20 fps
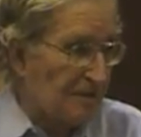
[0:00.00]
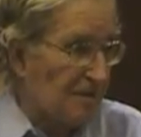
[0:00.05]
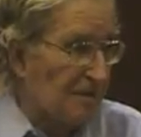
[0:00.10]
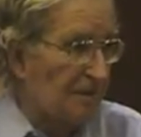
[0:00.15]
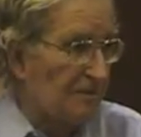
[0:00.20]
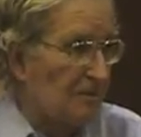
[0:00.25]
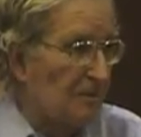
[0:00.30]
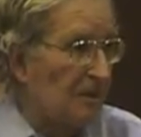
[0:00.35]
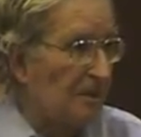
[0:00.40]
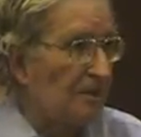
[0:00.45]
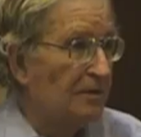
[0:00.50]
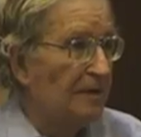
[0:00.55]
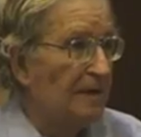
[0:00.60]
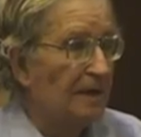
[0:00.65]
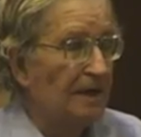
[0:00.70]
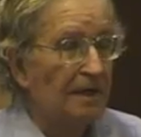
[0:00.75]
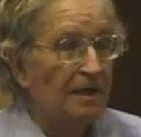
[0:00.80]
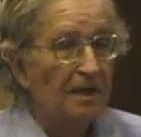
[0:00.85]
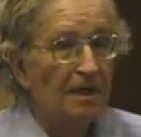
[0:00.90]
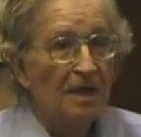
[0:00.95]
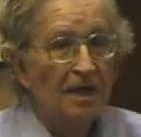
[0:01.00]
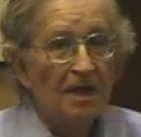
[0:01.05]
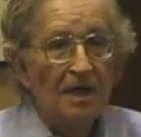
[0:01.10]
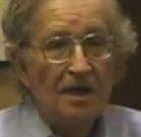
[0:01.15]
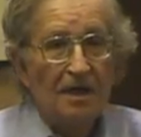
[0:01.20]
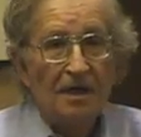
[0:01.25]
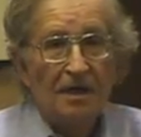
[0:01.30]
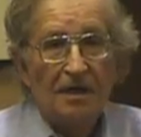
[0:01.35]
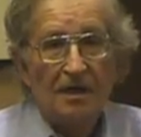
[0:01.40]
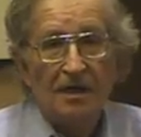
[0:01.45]
those hijackings are
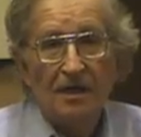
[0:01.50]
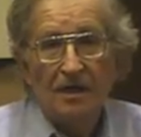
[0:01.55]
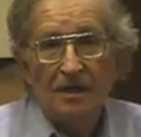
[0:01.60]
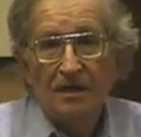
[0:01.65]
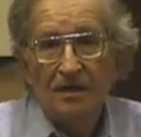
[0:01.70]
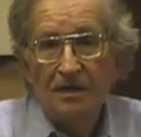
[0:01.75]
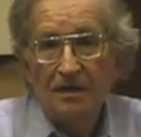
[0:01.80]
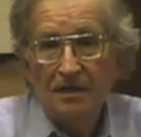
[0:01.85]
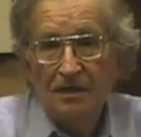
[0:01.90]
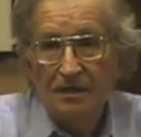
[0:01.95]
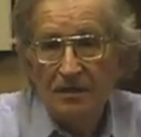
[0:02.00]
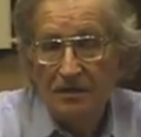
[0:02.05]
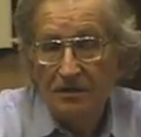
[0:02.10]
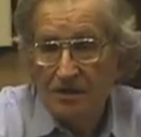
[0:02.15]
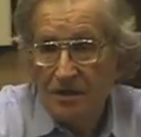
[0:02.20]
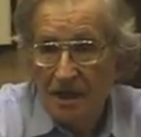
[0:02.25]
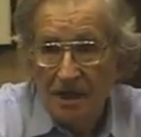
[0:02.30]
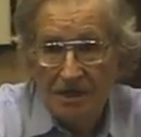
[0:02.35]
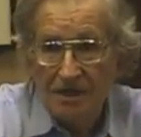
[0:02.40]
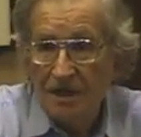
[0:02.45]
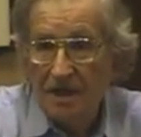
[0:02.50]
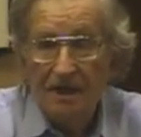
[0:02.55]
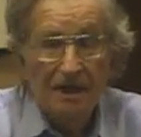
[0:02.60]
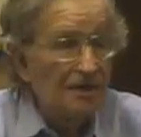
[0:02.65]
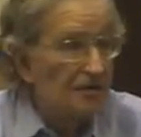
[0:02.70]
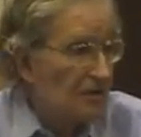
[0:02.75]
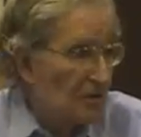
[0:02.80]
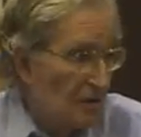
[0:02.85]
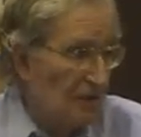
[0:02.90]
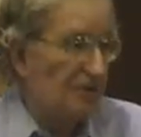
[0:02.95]
also out of the historical record.